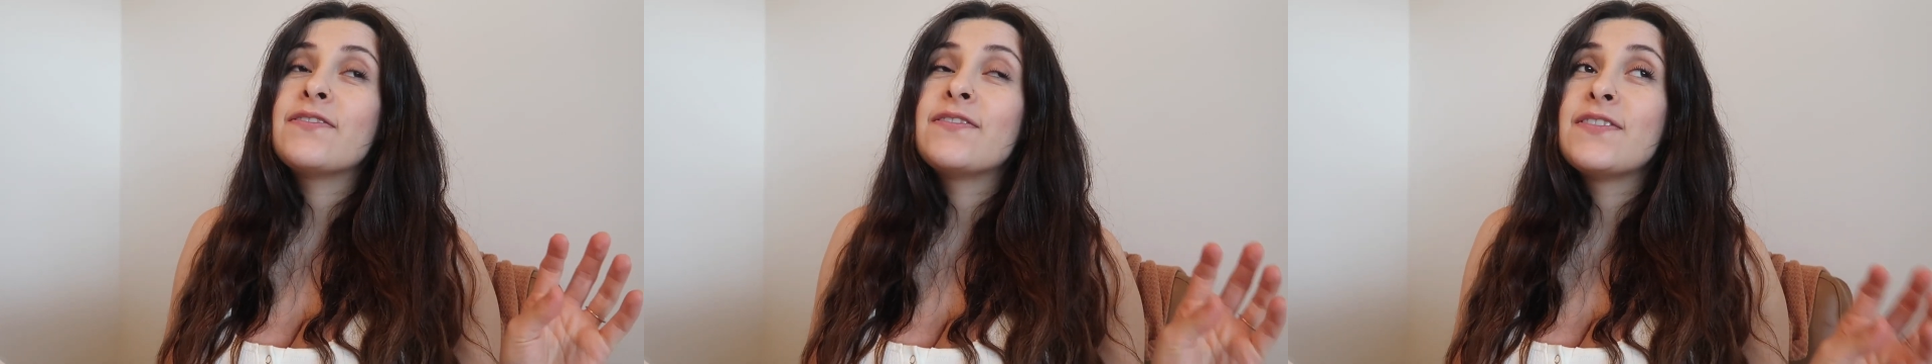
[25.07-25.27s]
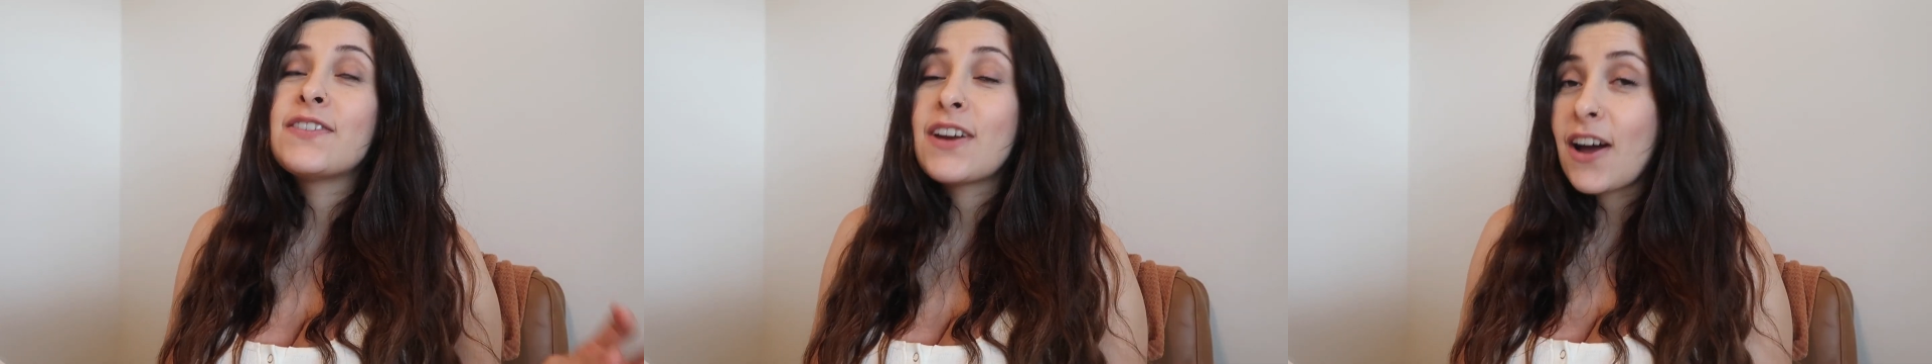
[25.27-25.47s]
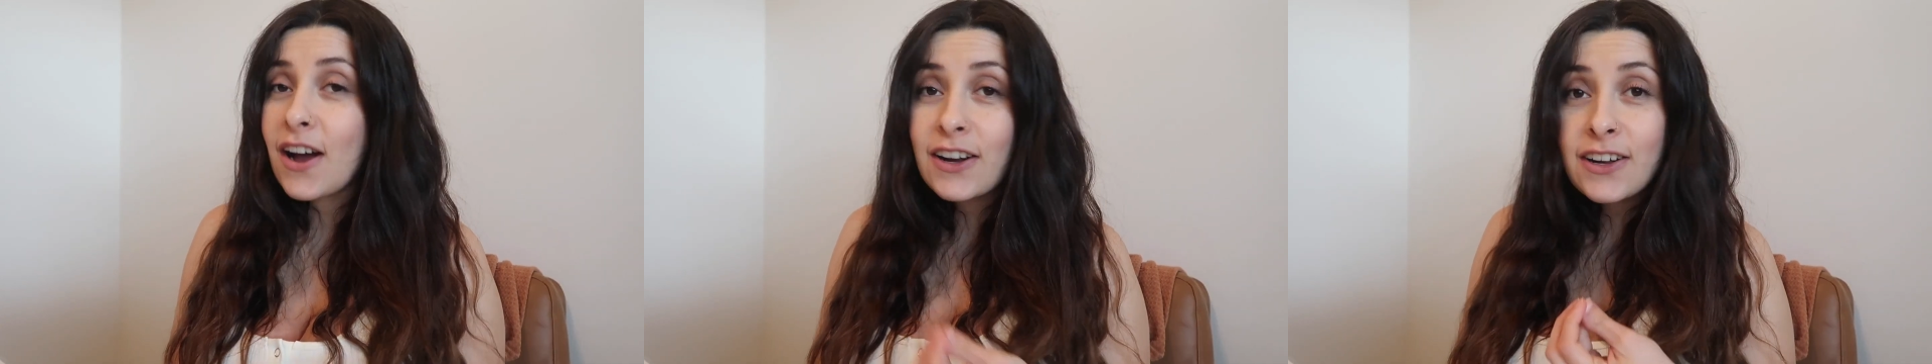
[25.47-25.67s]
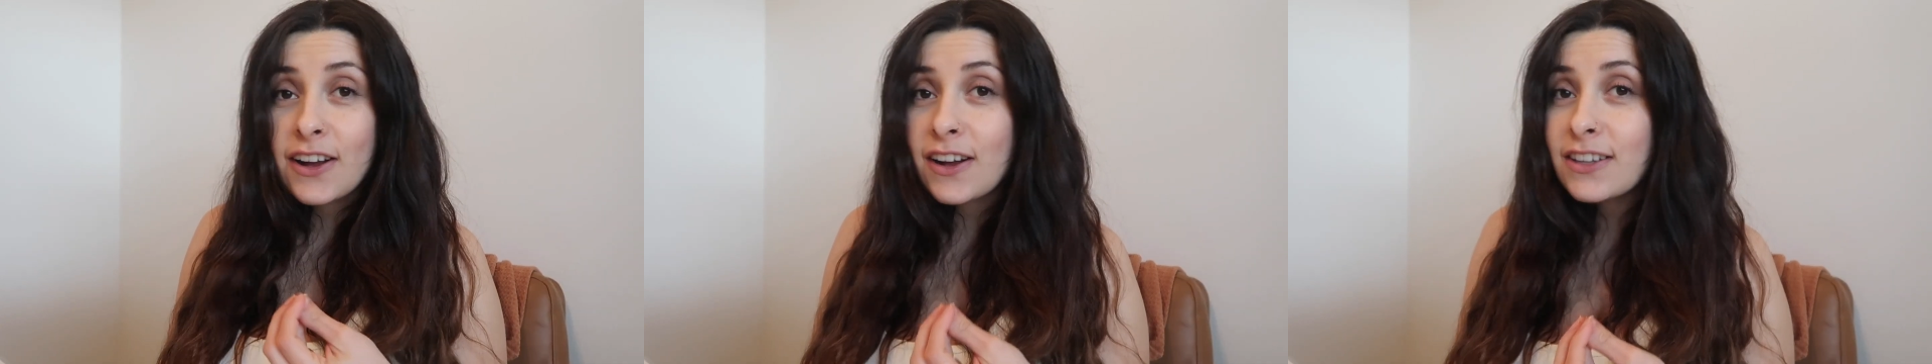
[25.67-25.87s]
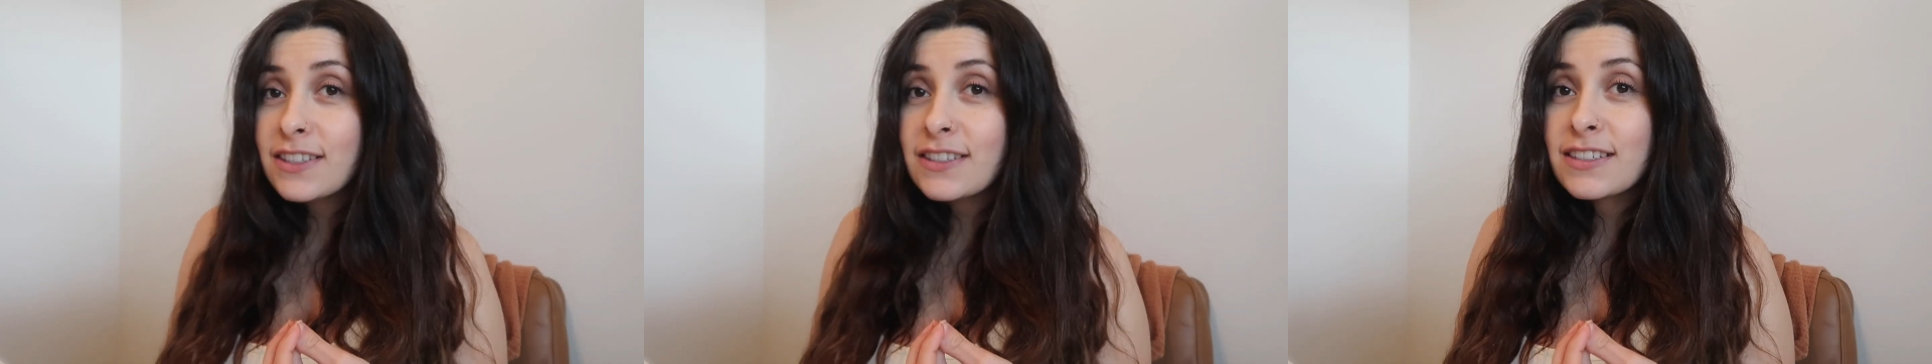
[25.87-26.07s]
not
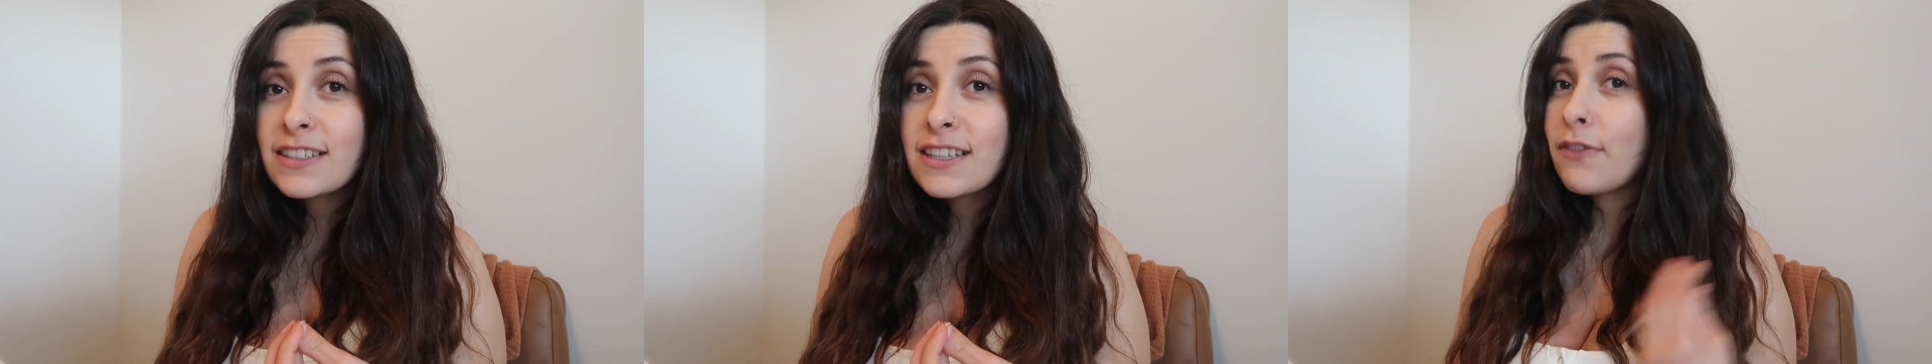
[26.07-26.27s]
got